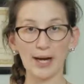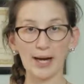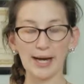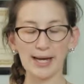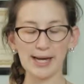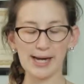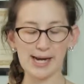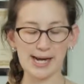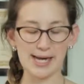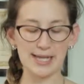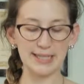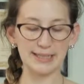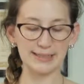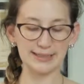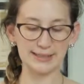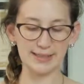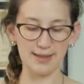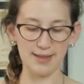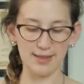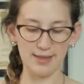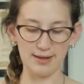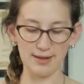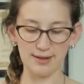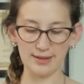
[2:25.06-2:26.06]
I ice
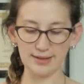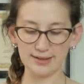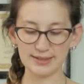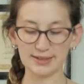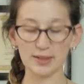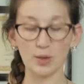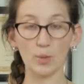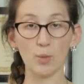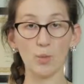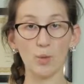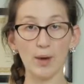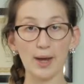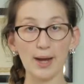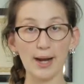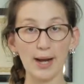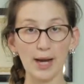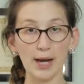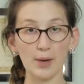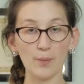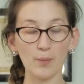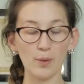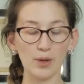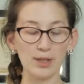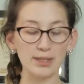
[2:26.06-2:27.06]
this, what I
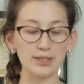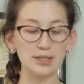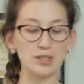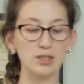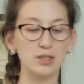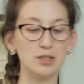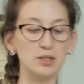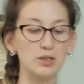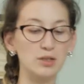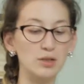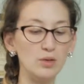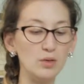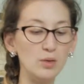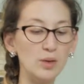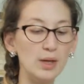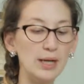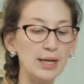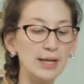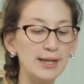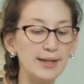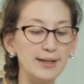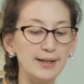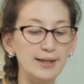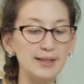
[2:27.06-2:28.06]
want to do
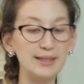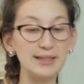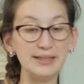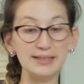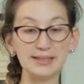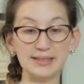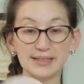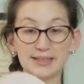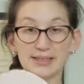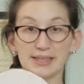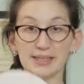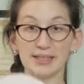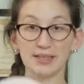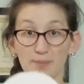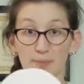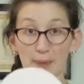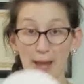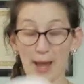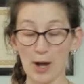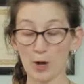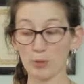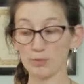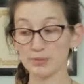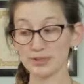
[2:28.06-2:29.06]
is
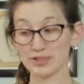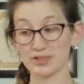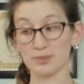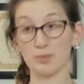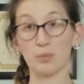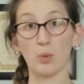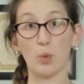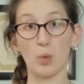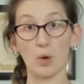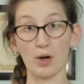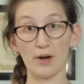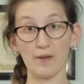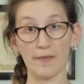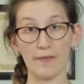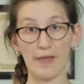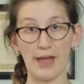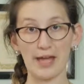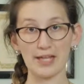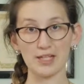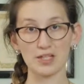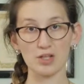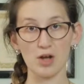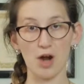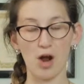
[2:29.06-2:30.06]
help support
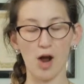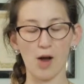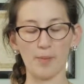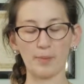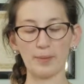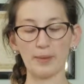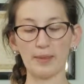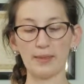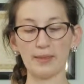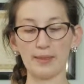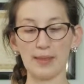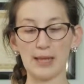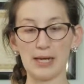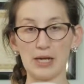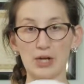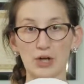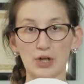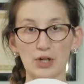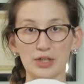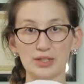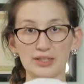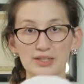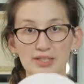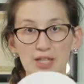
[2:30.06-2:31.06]
that top
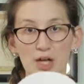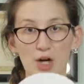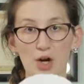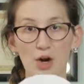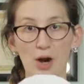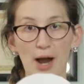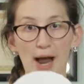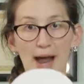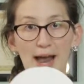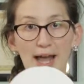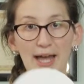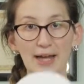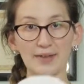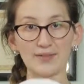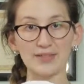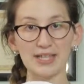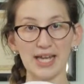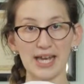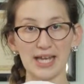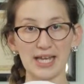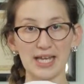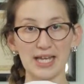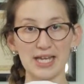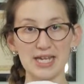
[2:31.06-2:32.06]
layer. So I have
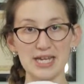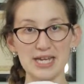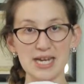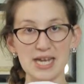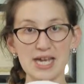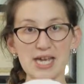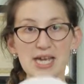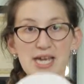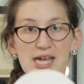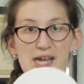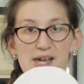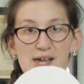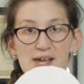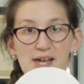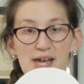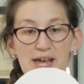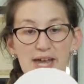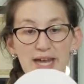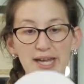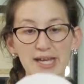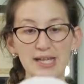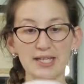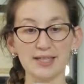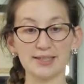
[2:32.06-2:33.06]
taken
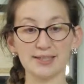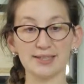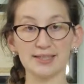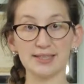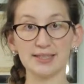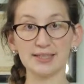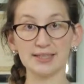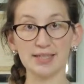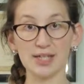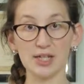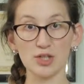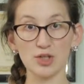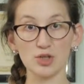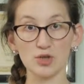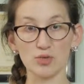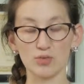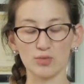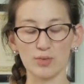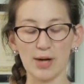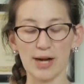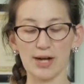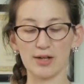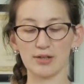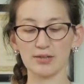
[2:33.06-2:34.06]
a 6-inch
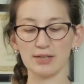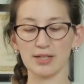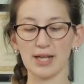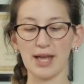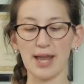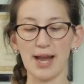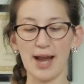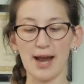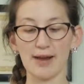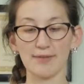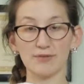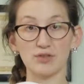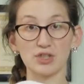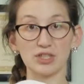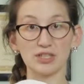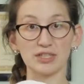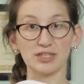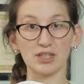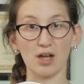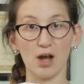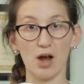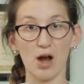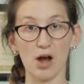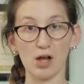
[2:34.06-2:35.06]
round and I've just
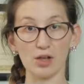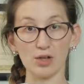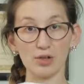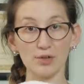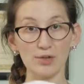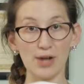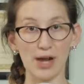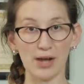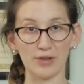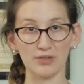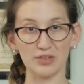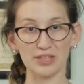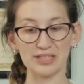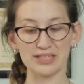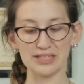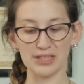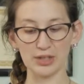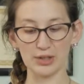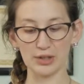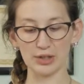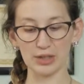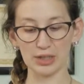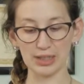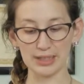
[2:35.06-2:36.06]
hollowed out the
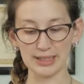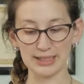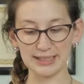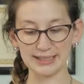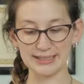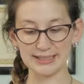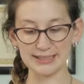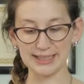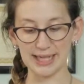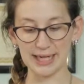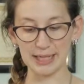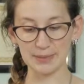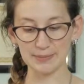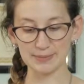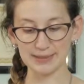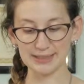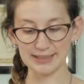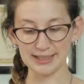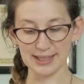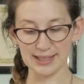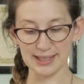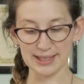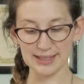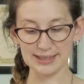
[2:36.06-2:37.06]
center the same
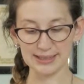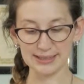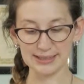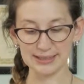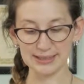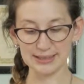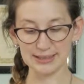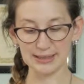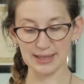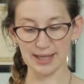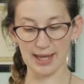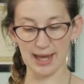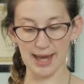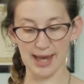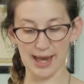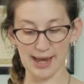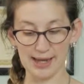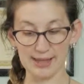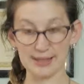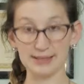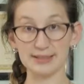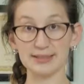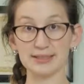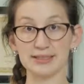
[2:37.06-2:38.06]
size
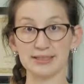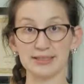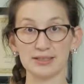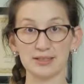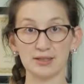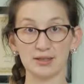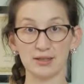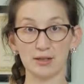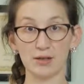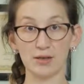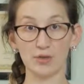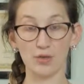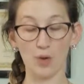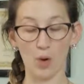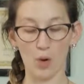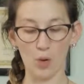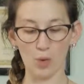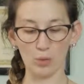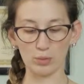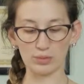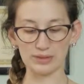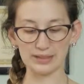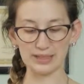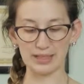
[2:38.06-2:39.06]
as the
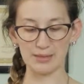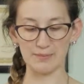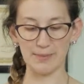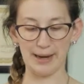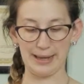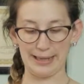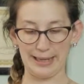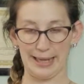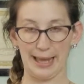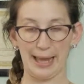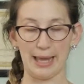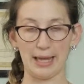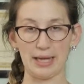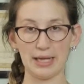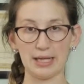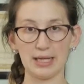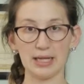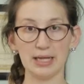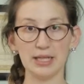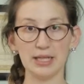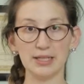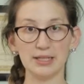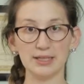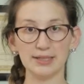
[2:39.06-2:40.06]
holes in my cake.
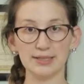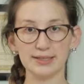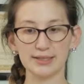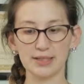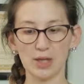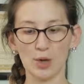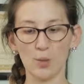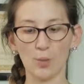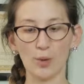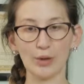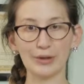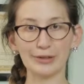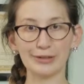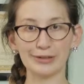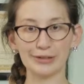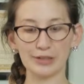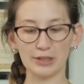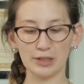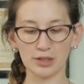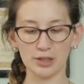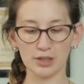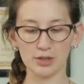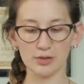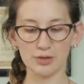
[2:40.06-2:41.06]
So what you're
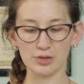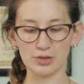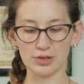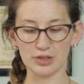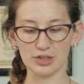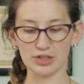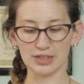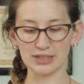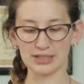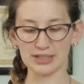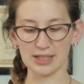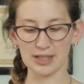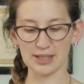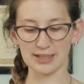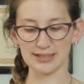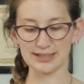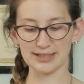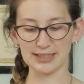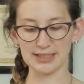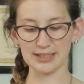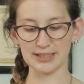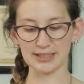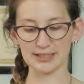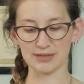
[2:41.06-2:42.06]
gonna do is you're just gonna
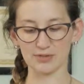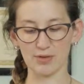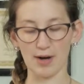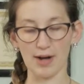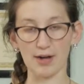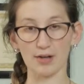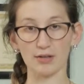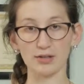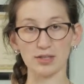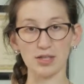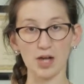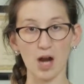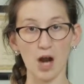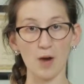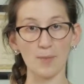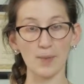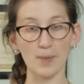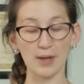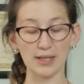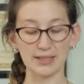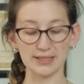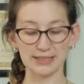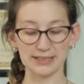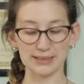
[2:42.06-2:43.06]
set this right on top
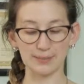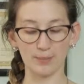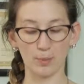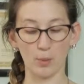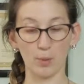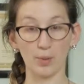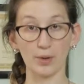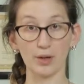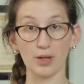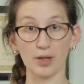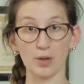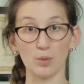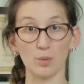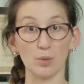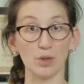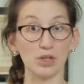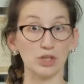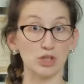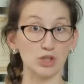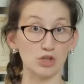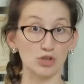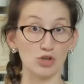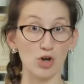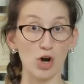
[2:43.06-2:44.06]
and support it with
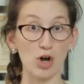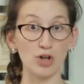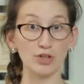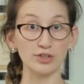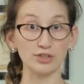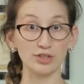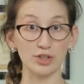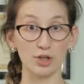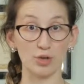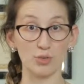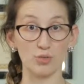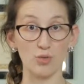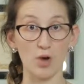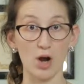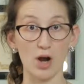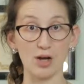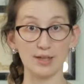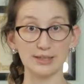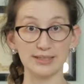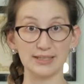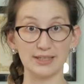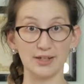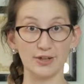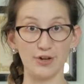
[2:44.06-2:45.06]
straws or
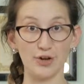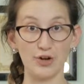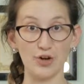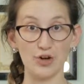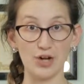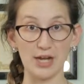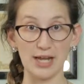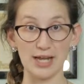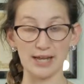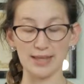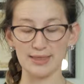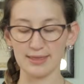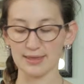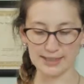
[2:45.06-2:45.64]
rods underneath.